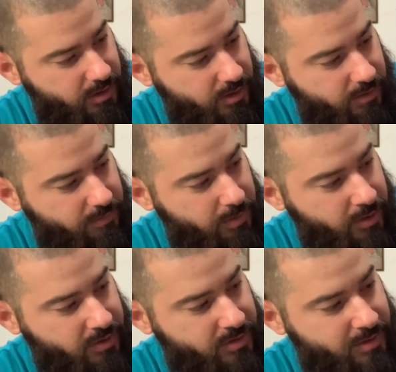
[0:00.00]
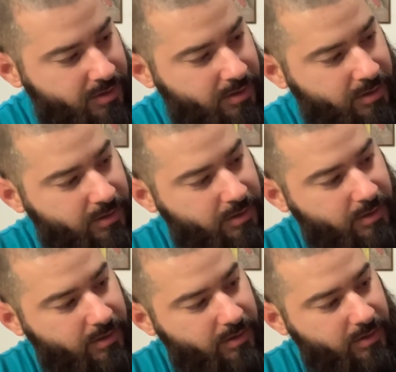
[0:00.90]
of Punisher.
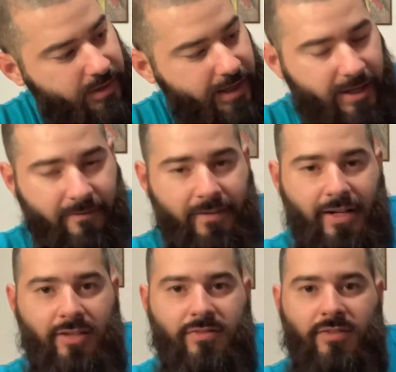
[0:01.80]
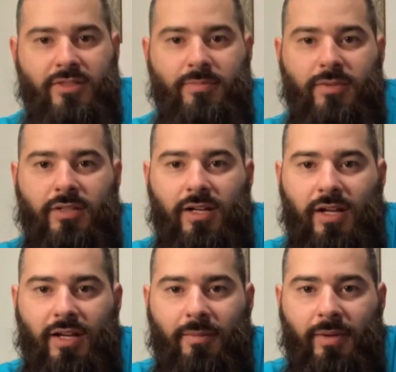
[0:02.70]
They had $5 for this book.
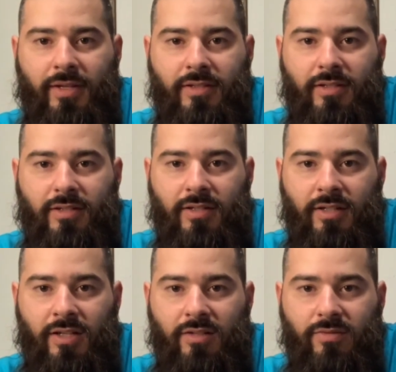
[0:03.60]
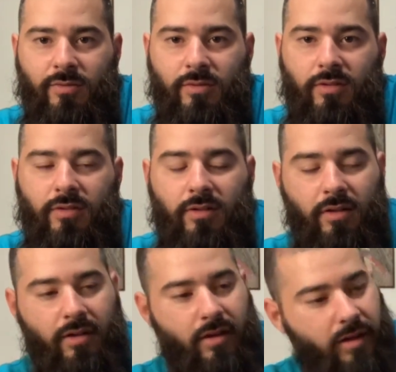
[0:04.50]
I paid $1 for it,
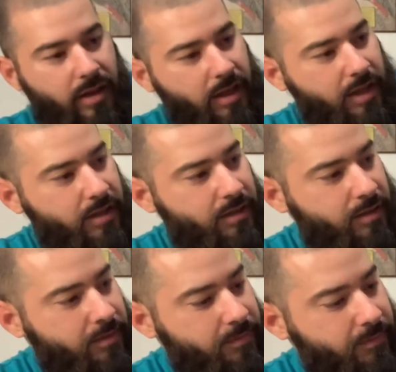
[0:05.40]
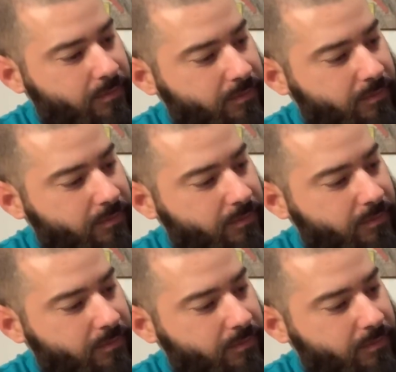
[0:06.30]
and